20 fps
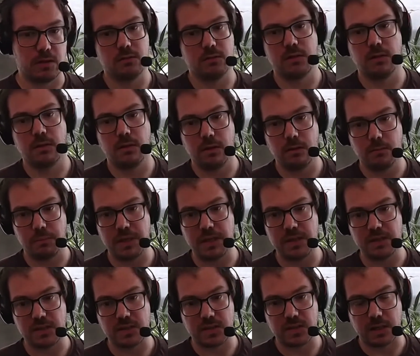the
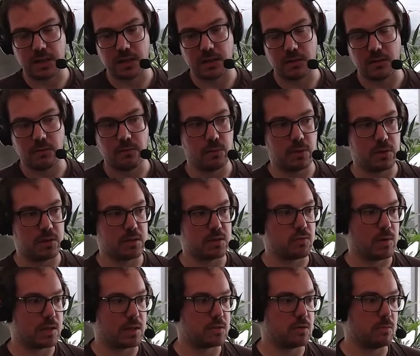pieces in with a
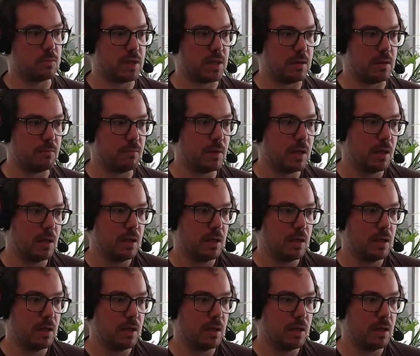tractor beam.